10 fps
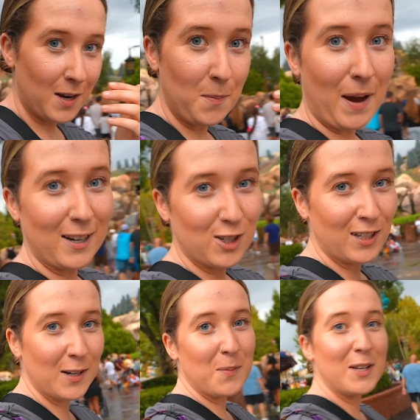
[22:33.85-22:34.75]

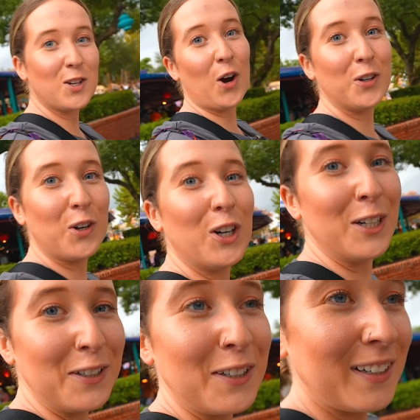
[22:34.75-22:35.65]
Imagine, it'd be so
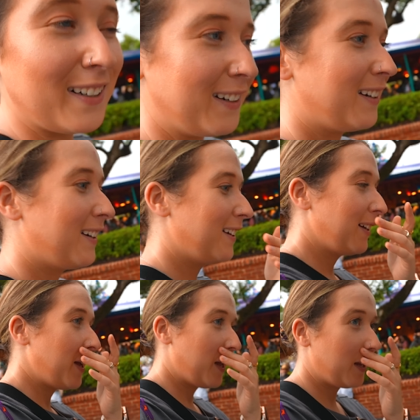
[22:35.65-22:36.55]
good.
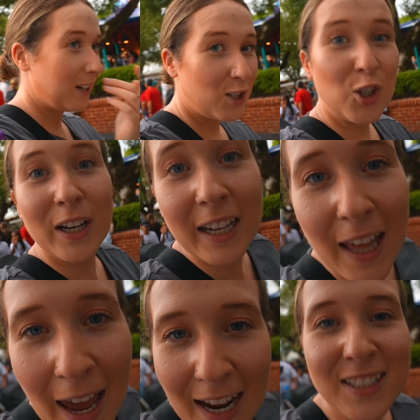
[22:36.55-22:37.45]
Did you hear
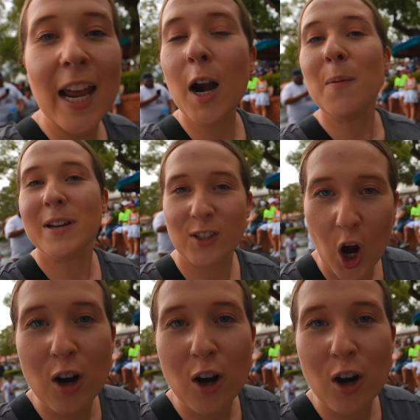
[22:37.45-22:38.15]
that? I said it would be so